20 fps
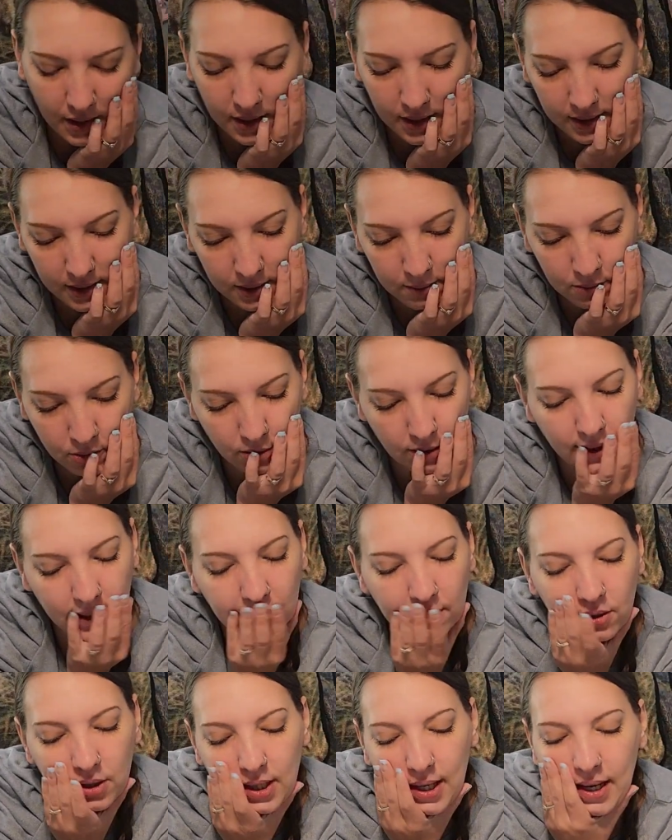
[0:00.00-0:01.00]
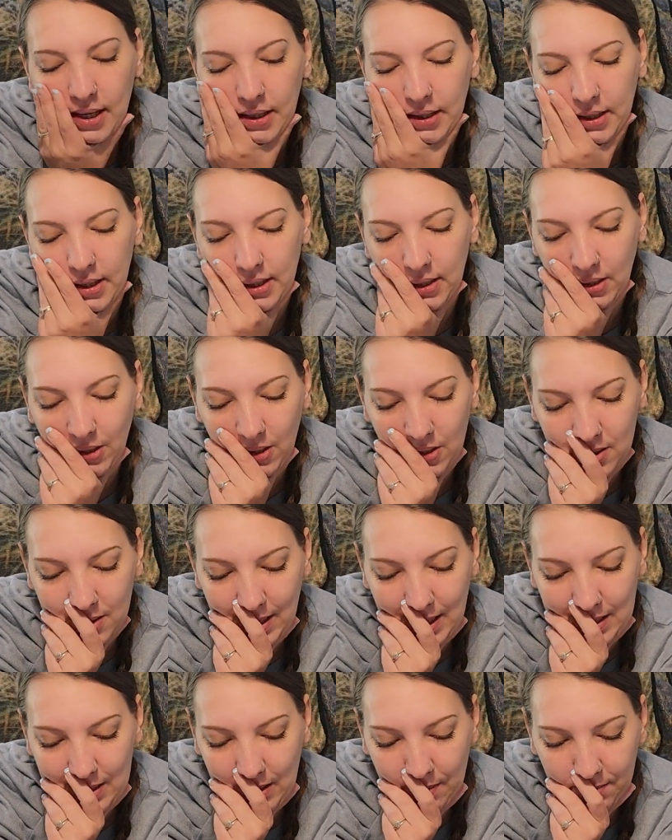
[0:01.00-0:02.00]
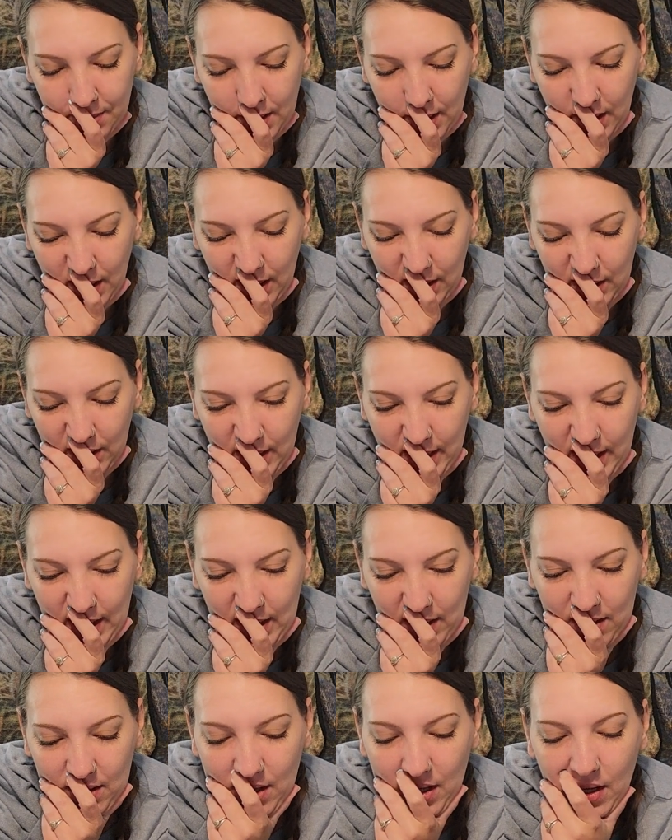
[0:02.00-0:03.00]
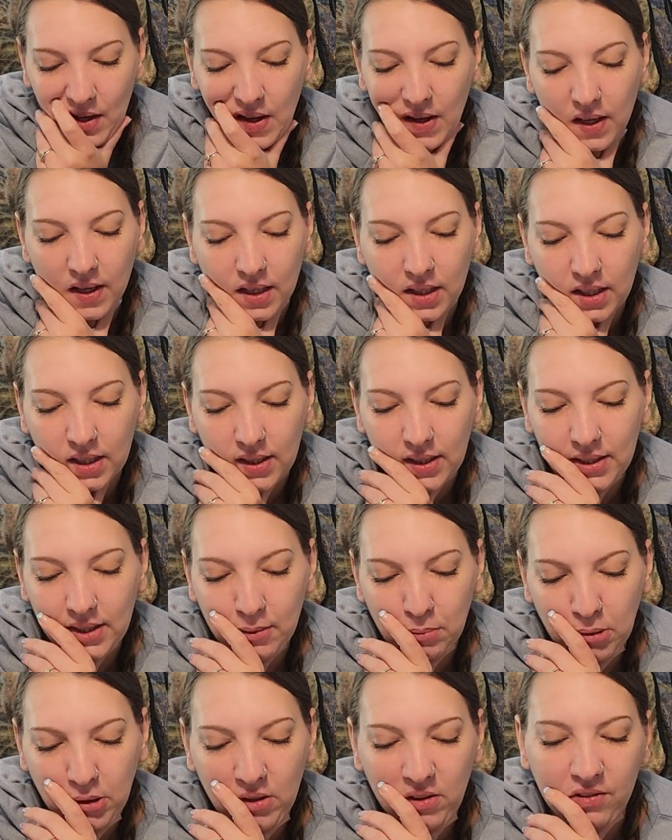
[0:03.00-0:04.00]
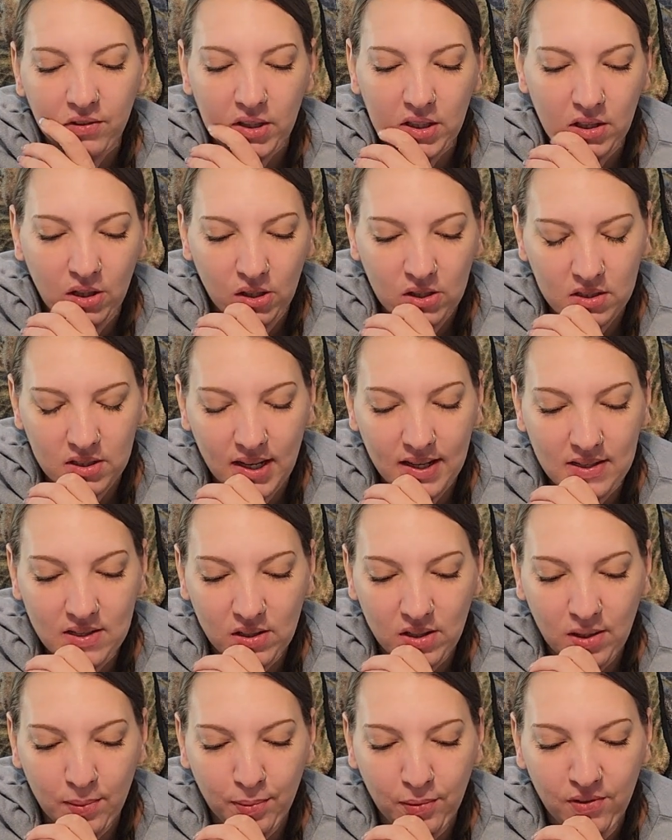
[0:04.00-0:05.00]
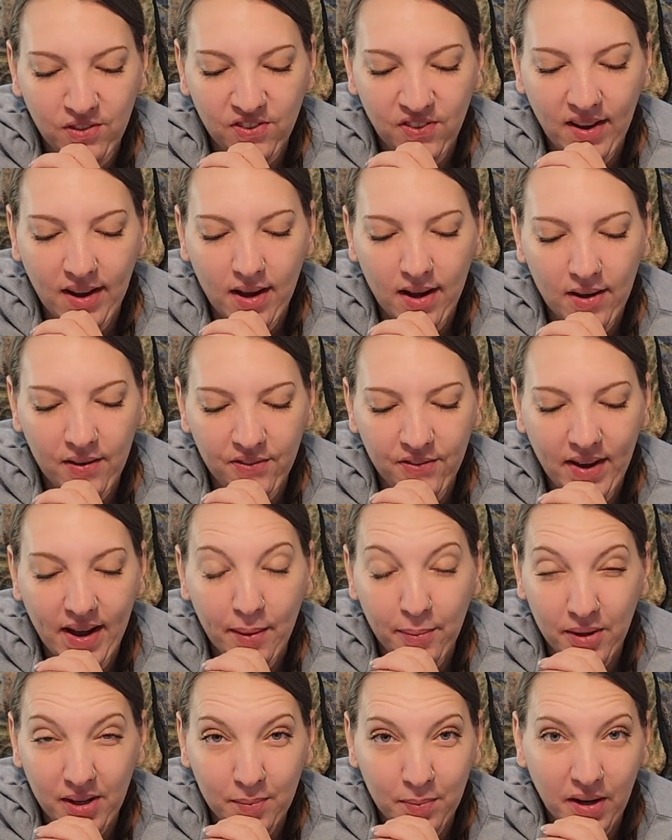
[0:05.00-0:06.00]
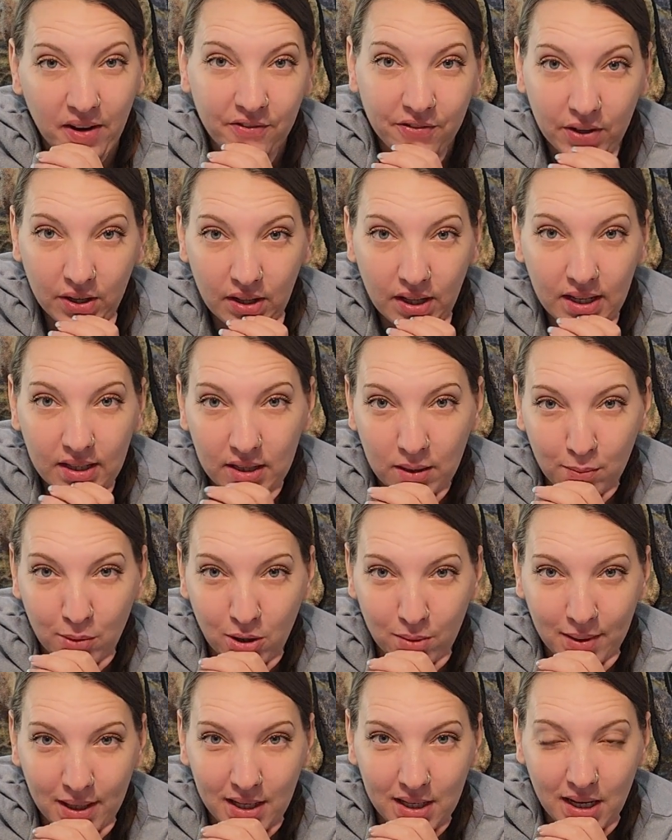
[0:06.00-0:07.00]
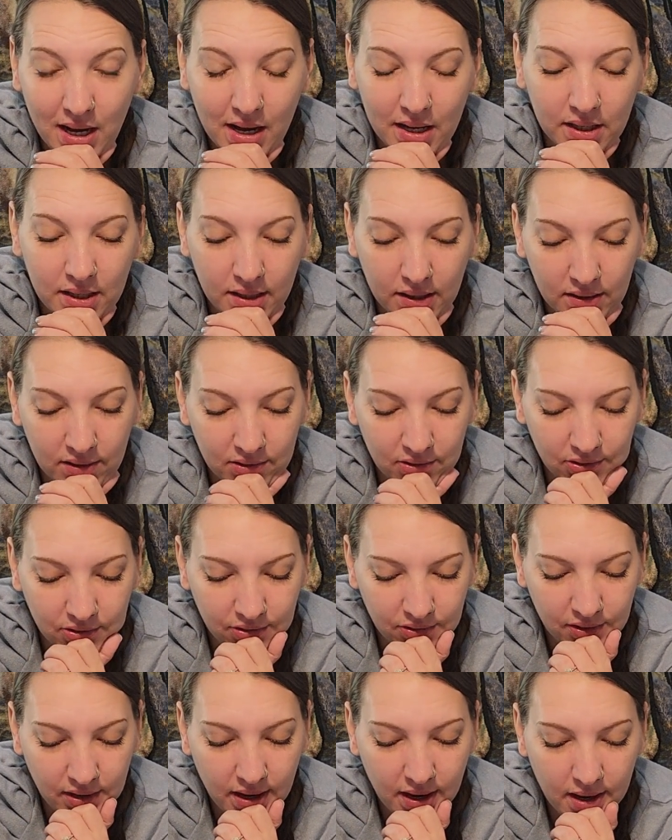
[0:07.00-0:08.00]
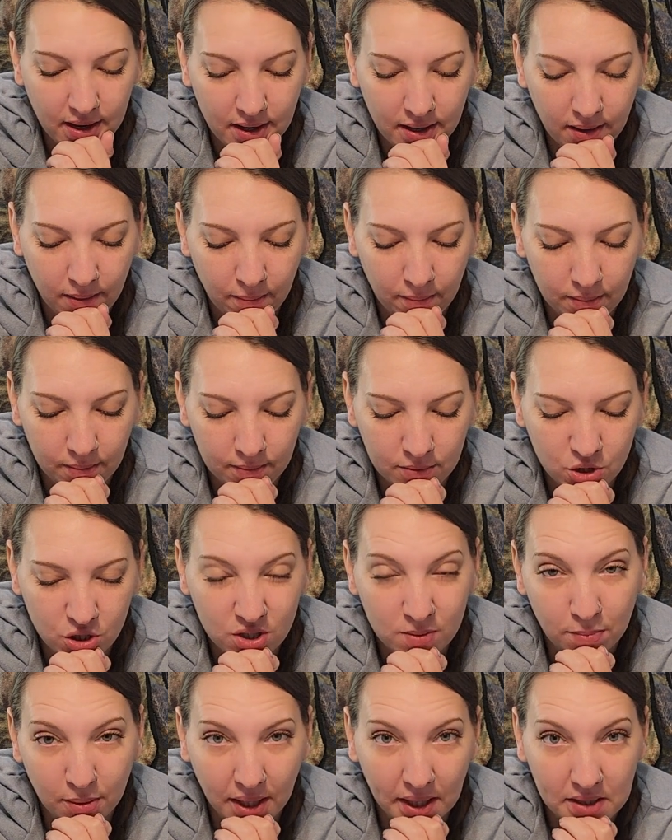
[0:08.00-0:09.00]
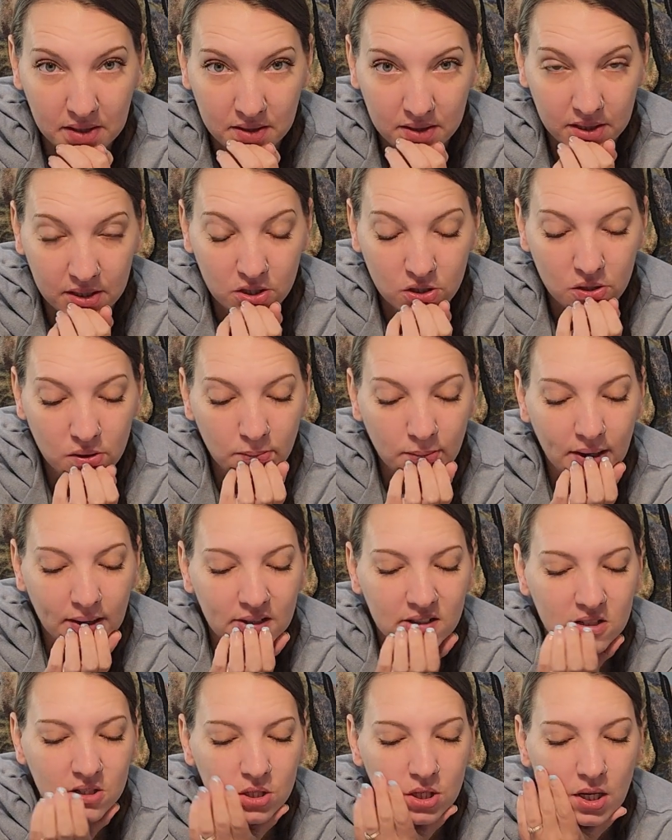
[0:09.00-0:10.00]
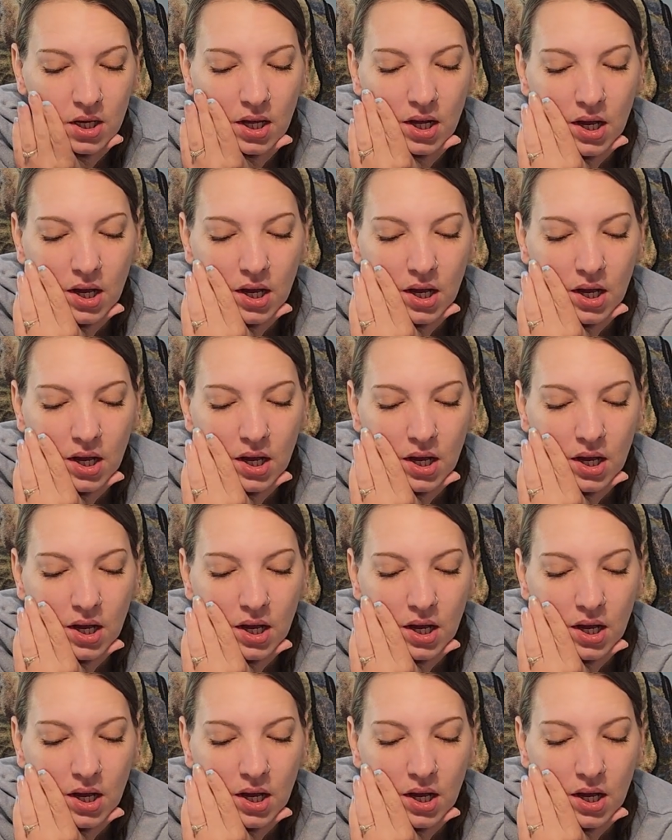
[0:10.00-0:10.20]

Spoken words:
And the more I look at it, it looks like something like the blue. It looks nice on the blue fabric, but I feel like the mermaid kind of just blends in too much.